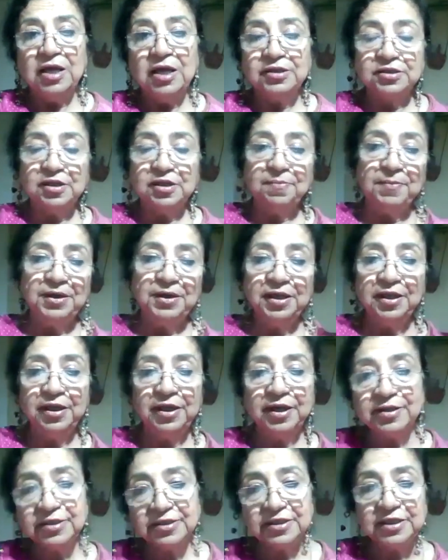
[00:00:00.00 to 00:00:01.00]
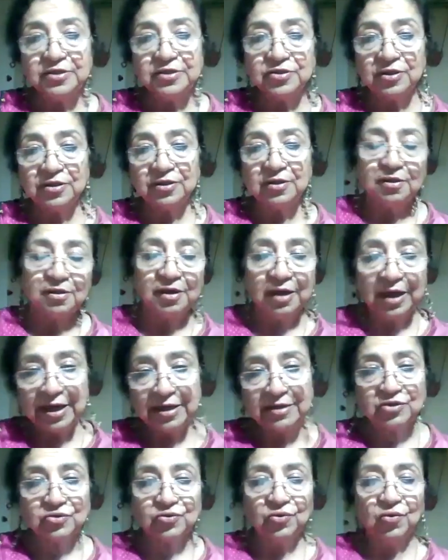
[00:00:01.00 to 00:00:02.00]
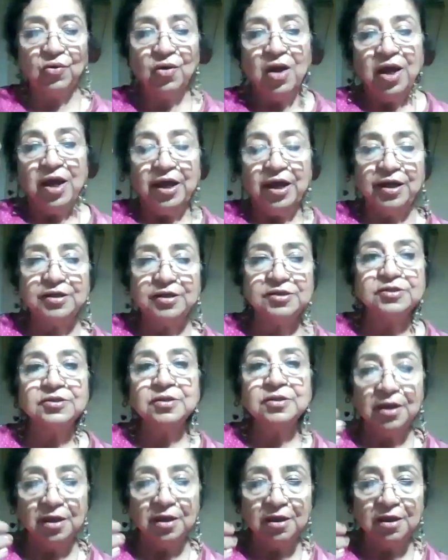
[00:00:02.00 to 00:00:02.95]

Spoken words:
Somebody hits each other, and so it's